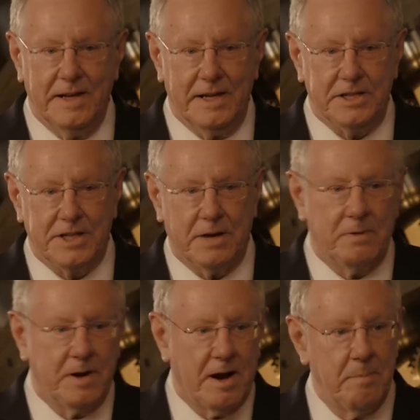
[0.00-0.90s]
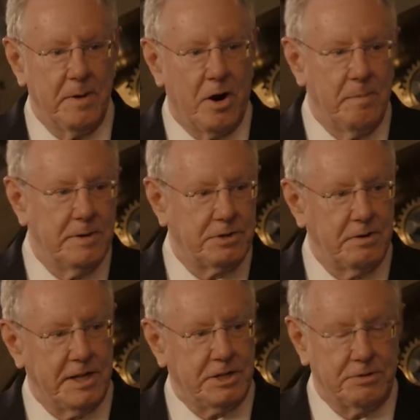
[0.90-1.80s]
He said when government
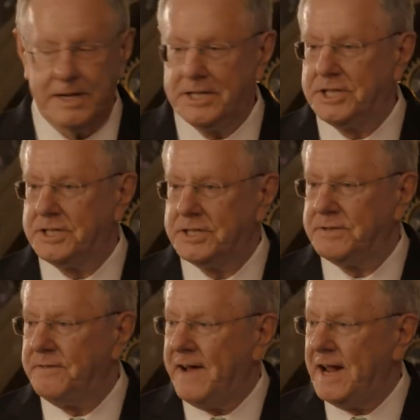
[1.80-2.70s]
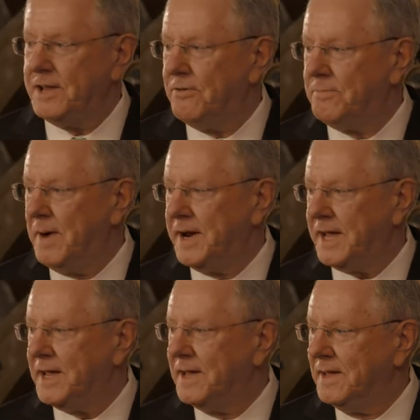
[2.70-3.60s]
arbitrarily changes the value of
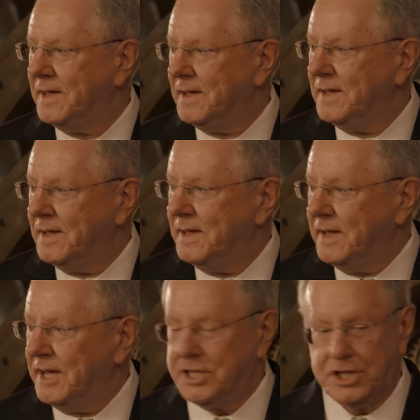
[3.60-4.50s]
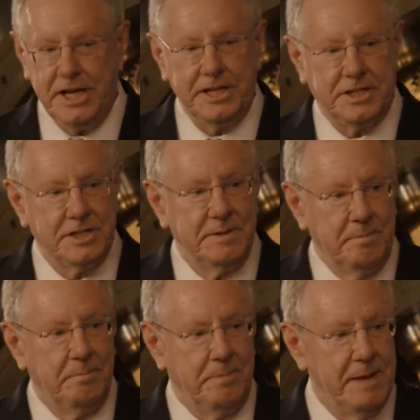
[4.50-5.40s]
money, it cheats
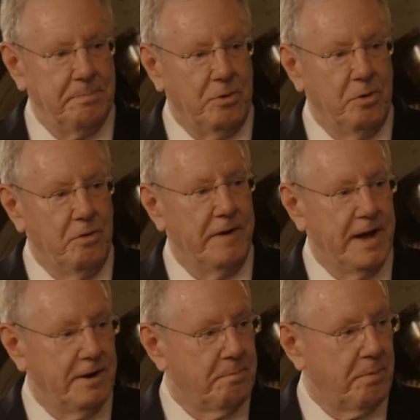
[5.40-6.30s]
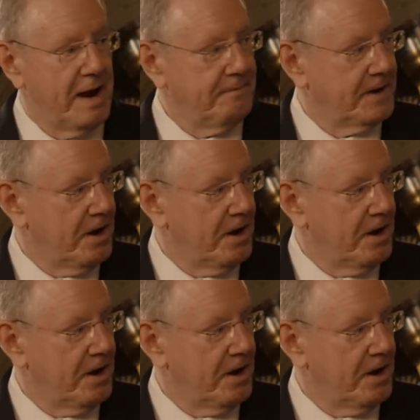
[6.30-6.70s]
people who have entered private